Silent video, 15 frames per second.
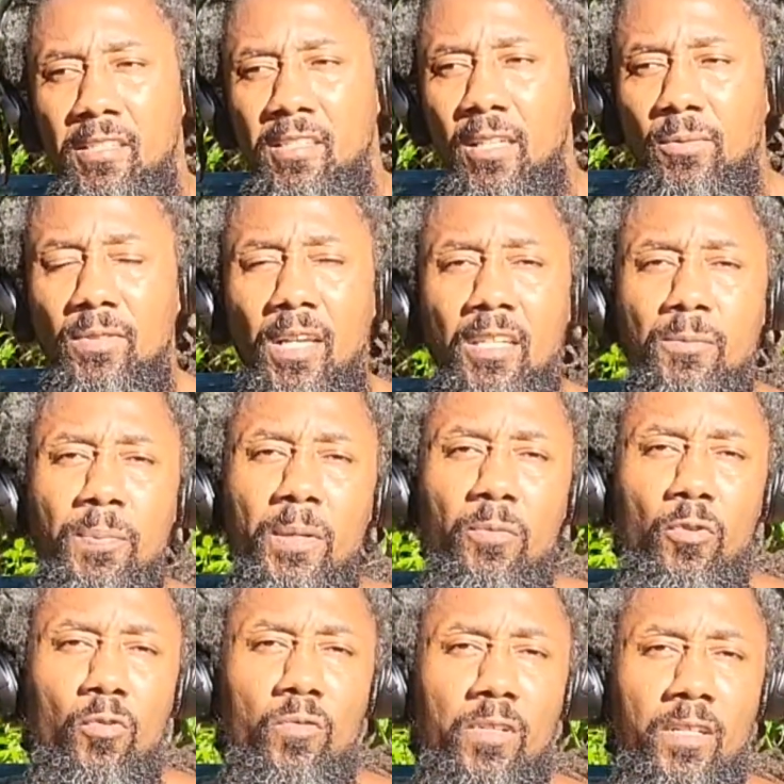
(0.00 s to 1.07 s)
Sometimes
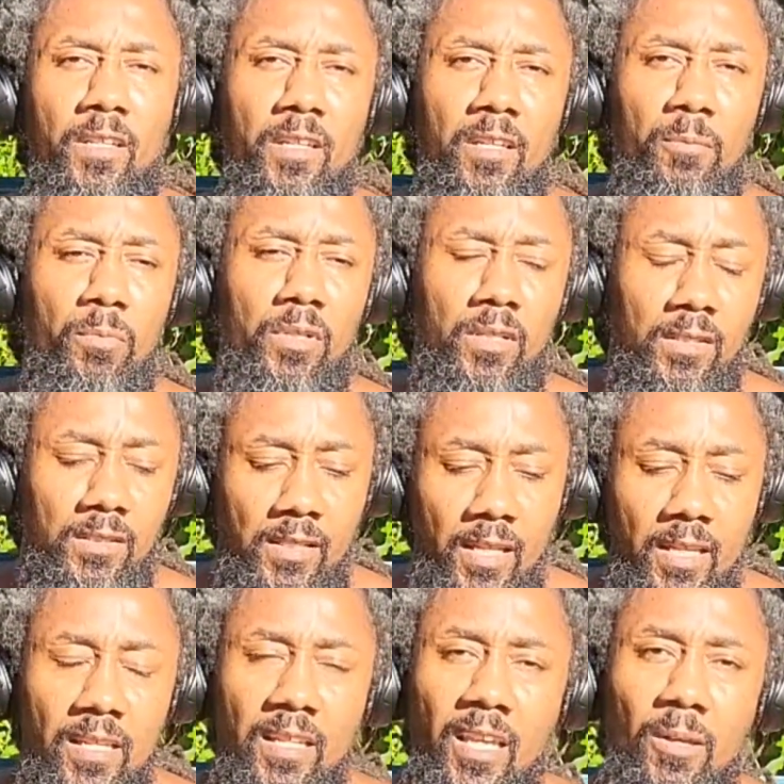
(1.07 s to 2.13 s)
people don't want to hear it because
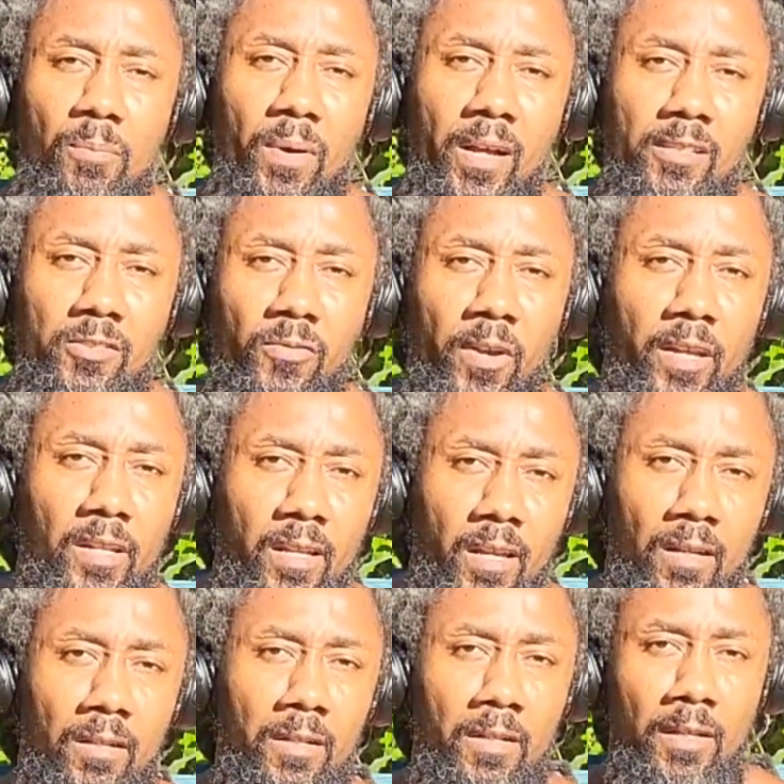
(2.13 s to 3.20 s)
they in a box right
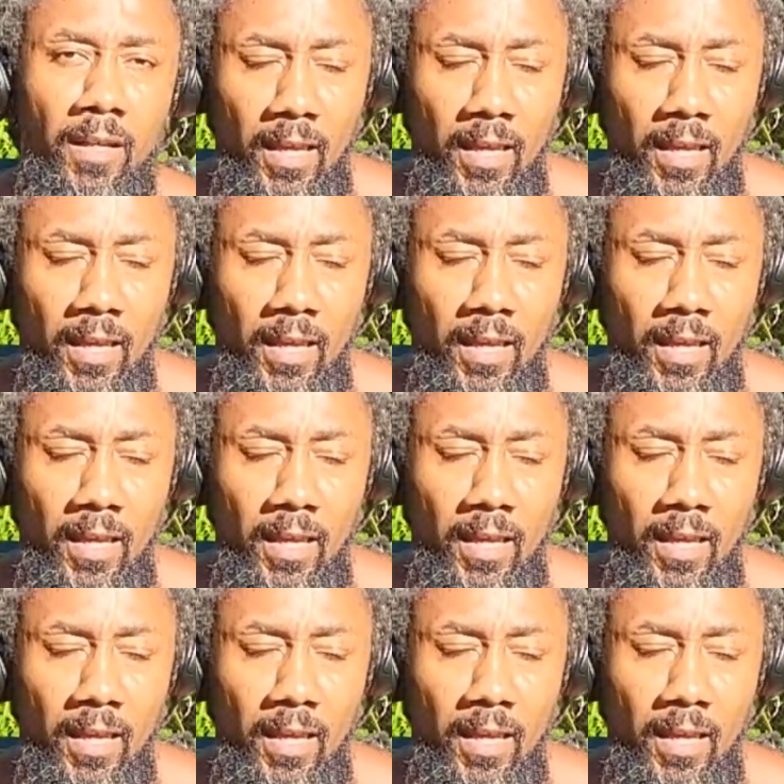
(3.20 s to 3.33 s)
now.